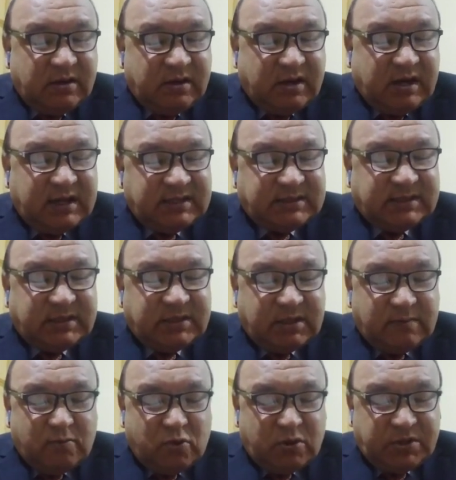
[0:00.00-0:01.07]

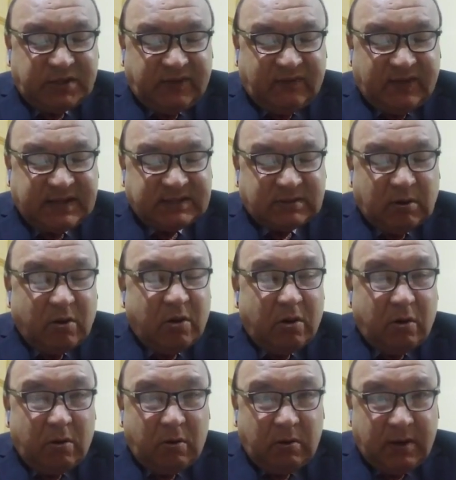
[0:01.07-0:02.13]
consider motive as
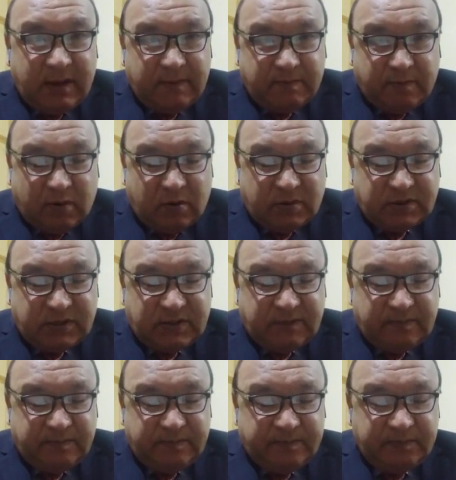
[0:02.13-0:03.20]
all
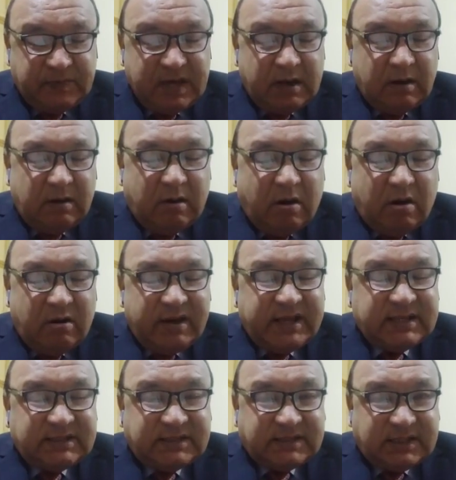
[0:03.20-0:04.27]
important. Law
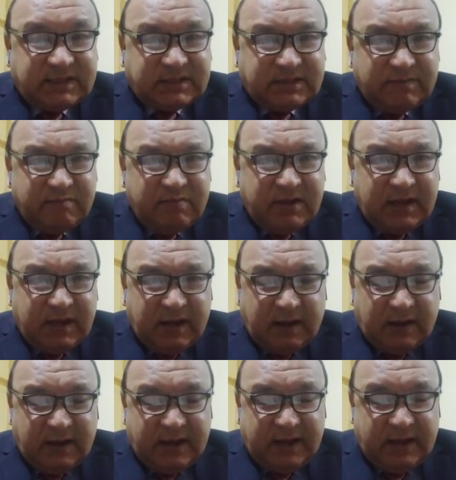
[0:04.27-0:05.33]
insists
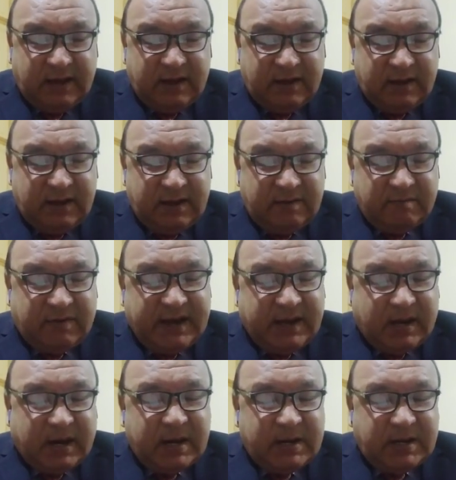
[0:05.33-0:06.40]
merely
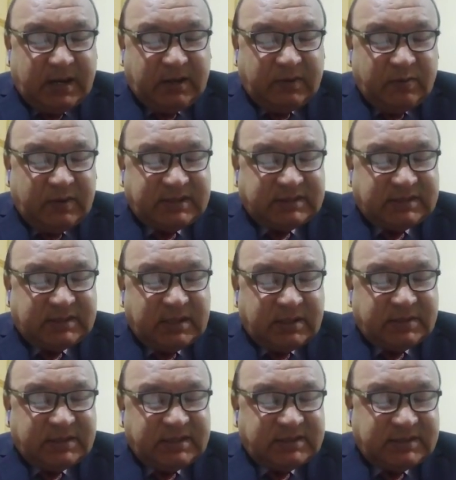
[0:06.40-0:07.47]
by conduct with
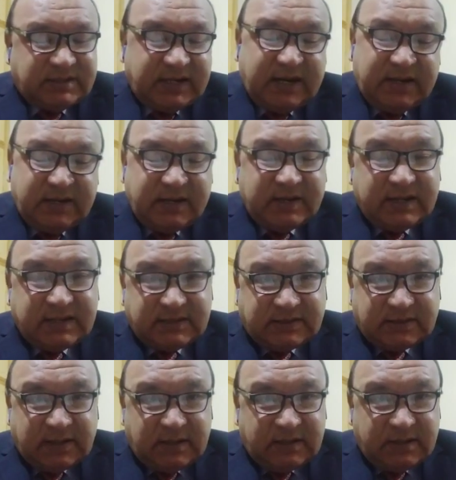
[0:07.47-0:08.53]
certain standard and
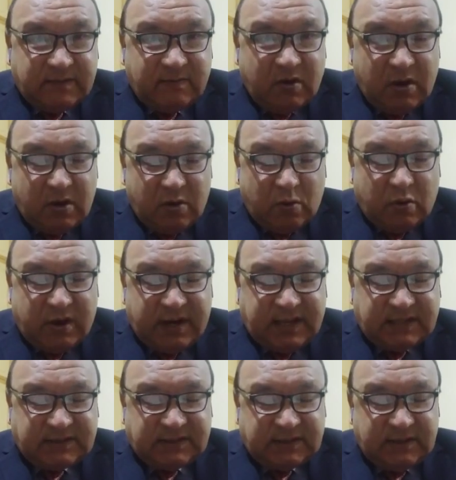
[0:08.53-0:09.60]
seldom
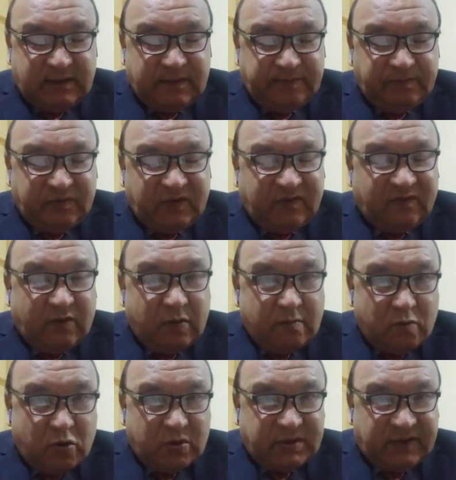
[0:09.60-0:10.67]
worries for
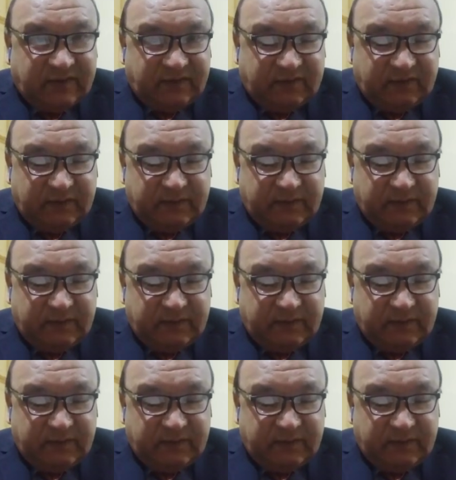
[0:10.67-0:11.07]
motive.